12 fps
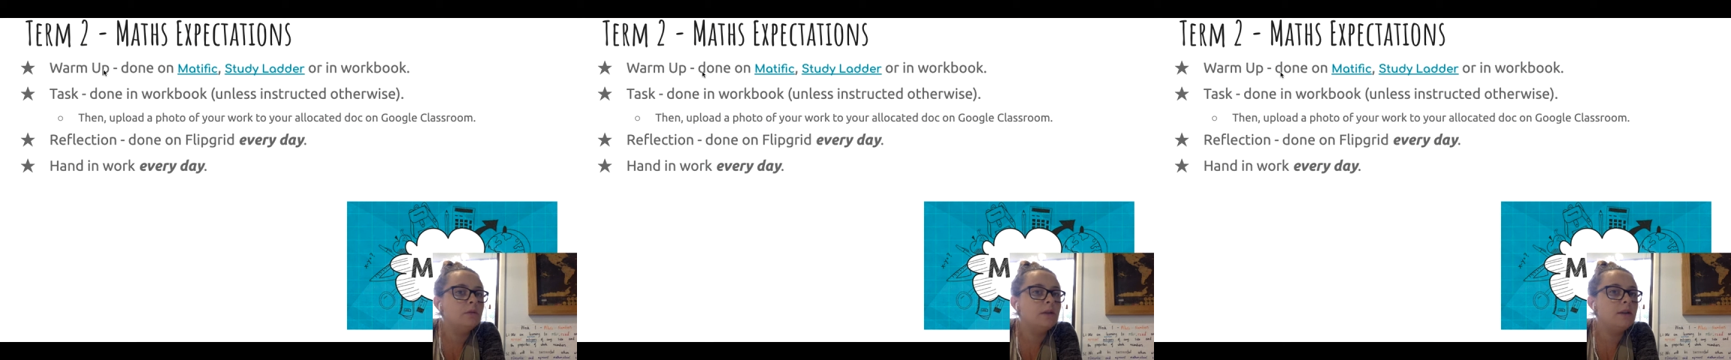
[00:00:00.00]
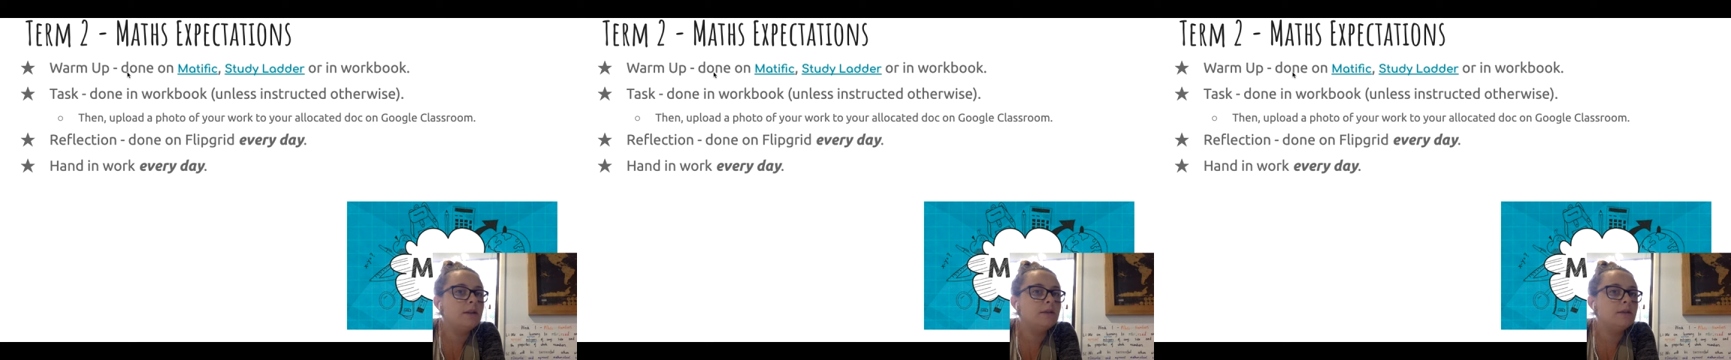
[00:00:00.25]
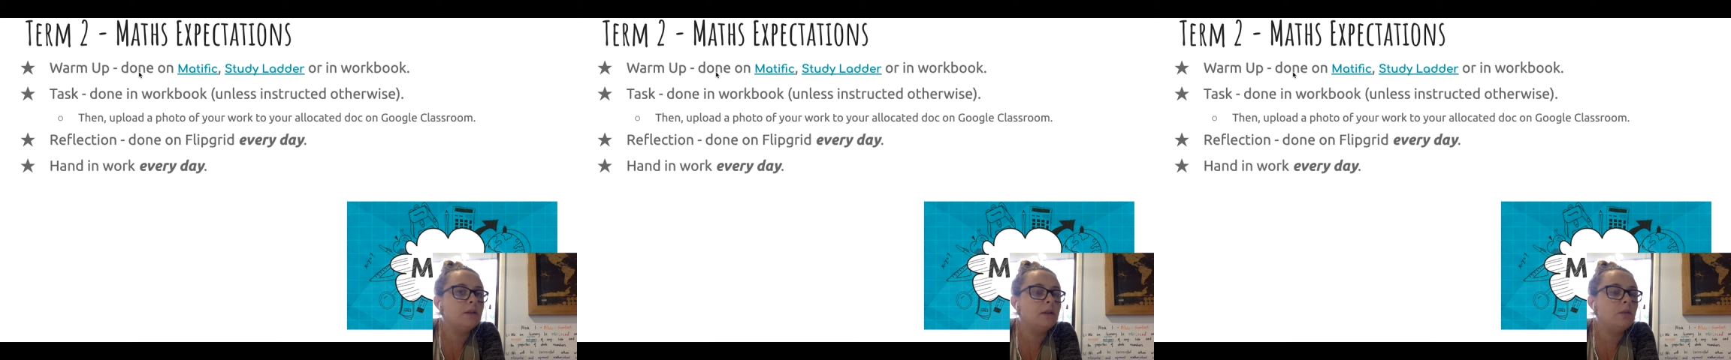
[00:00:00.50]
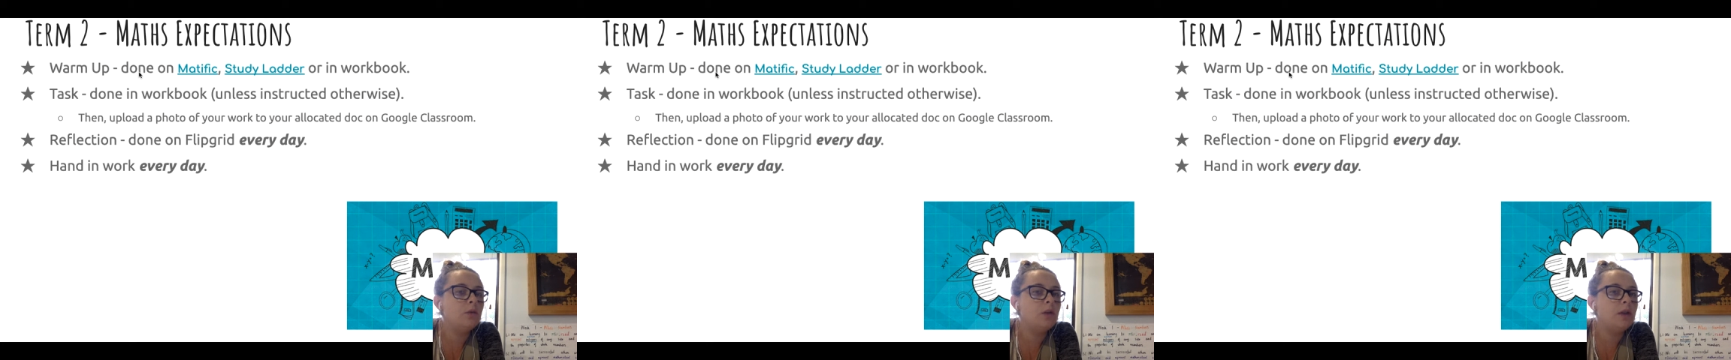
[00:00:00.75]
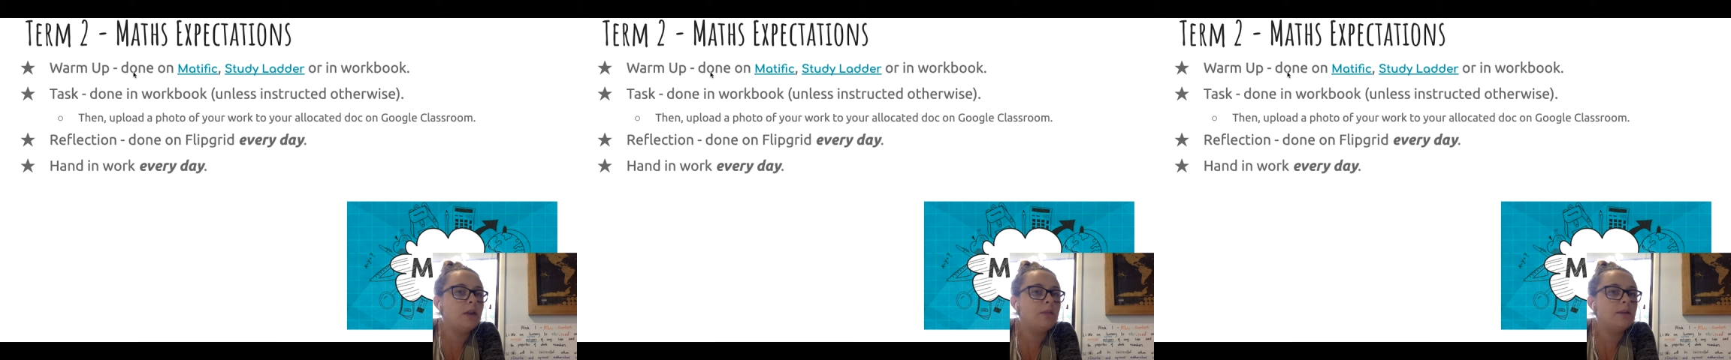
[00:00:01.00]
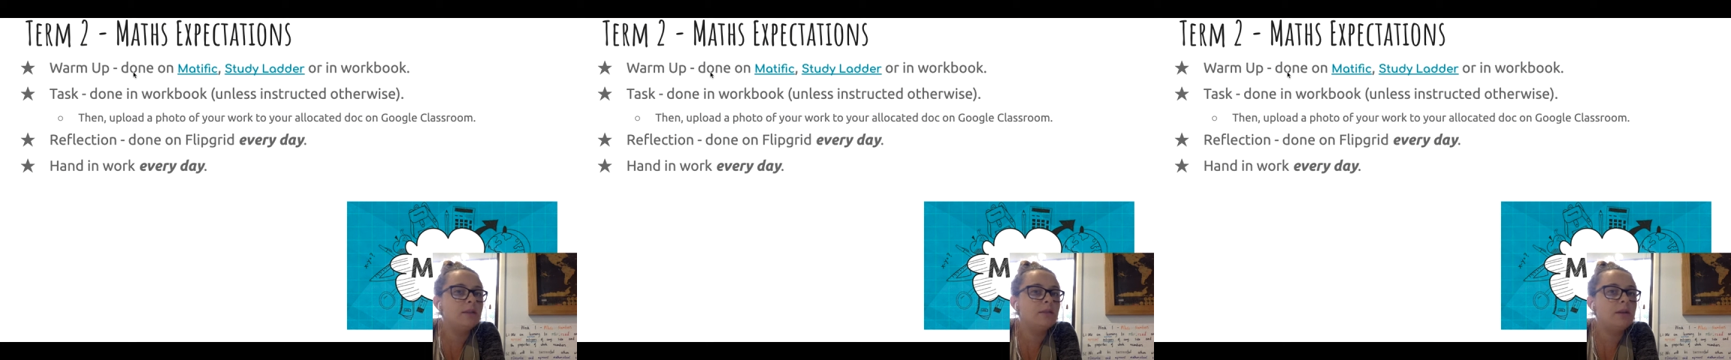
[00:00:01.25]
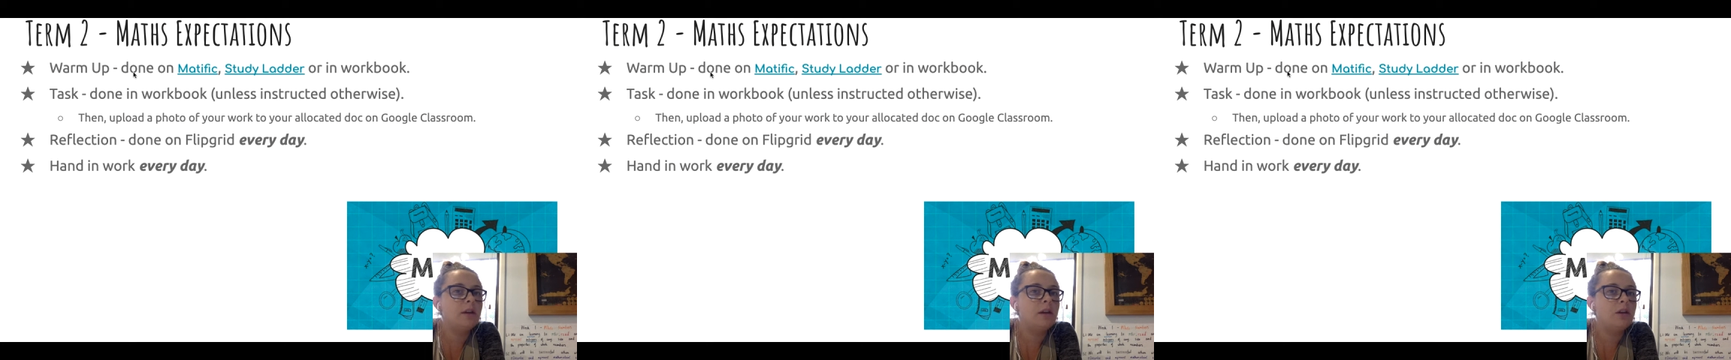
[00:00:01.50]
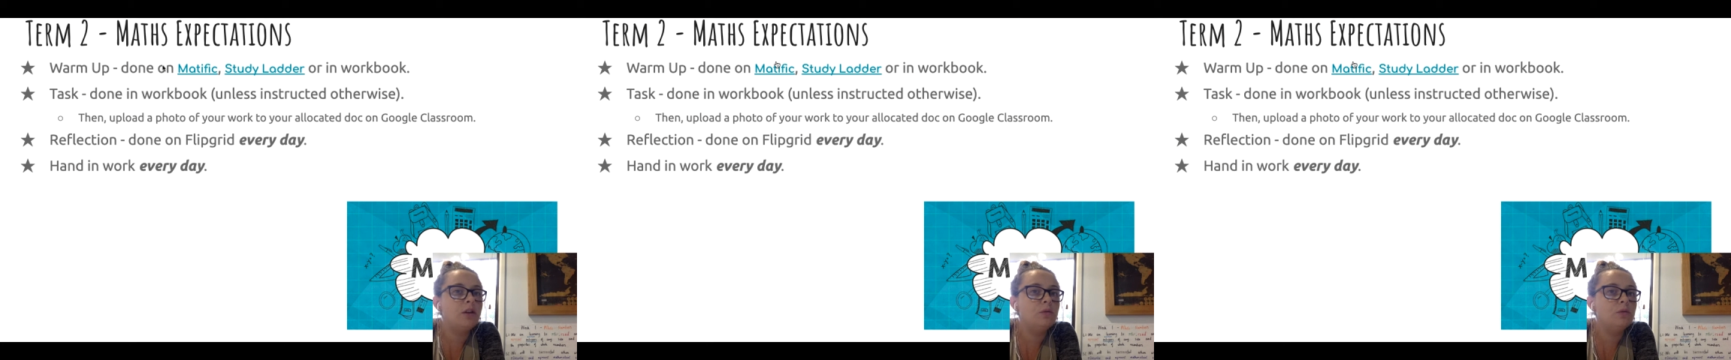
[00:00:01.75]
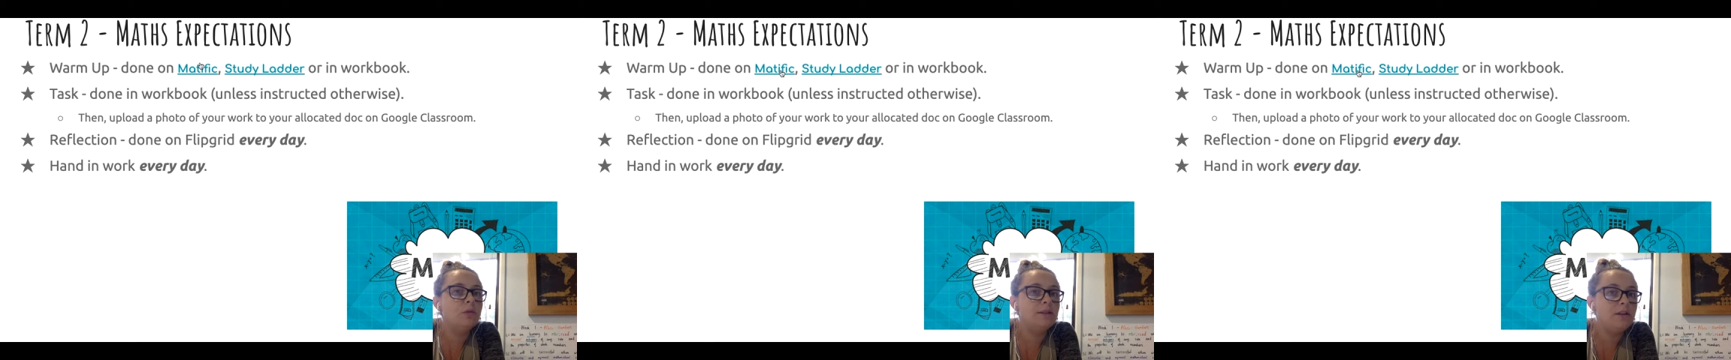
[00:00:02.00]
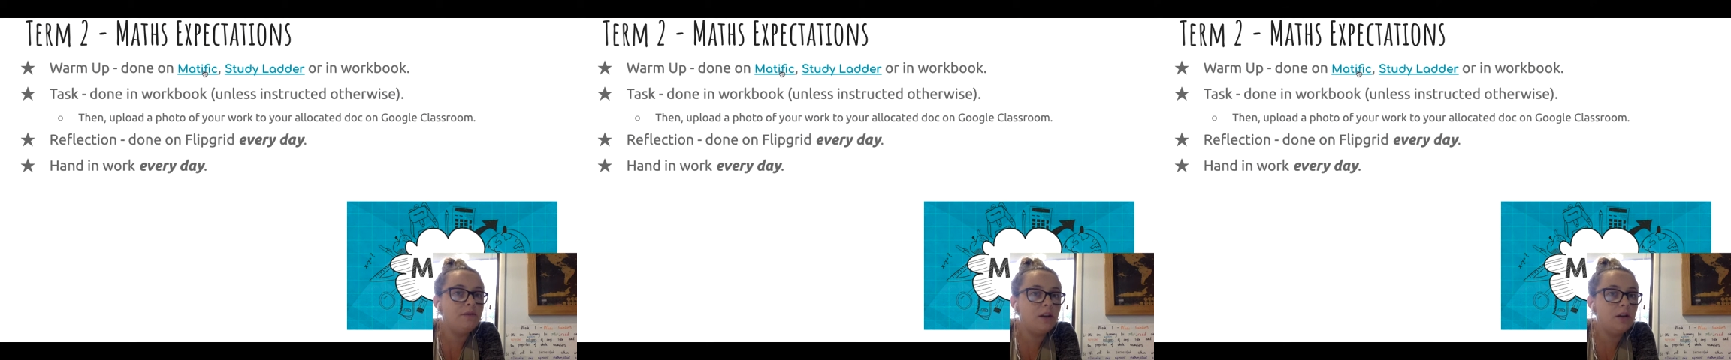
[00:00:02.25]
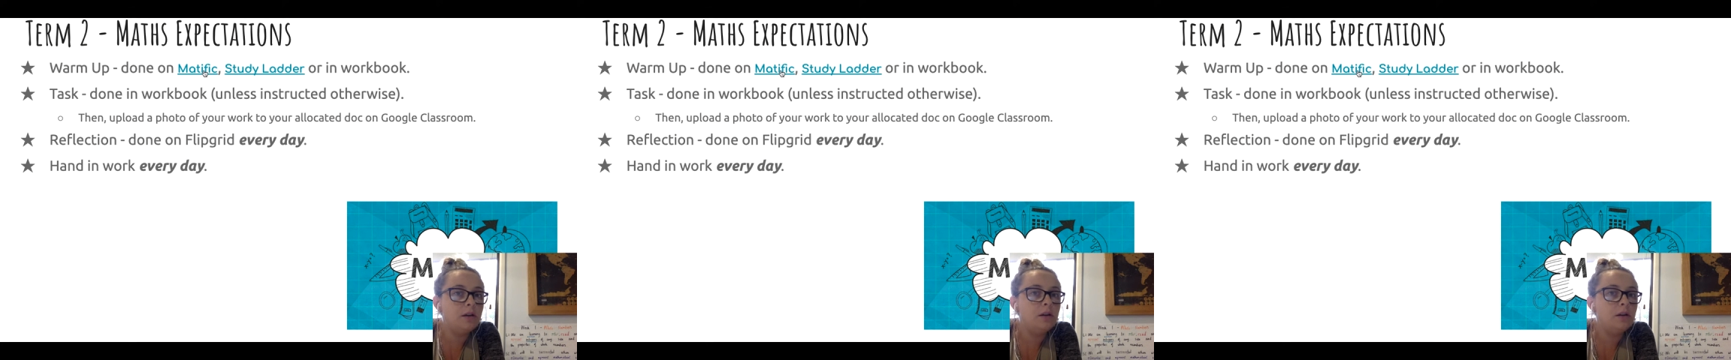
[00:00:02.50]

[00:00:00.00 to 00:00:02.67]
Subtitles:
it will either be something that you do on Matific,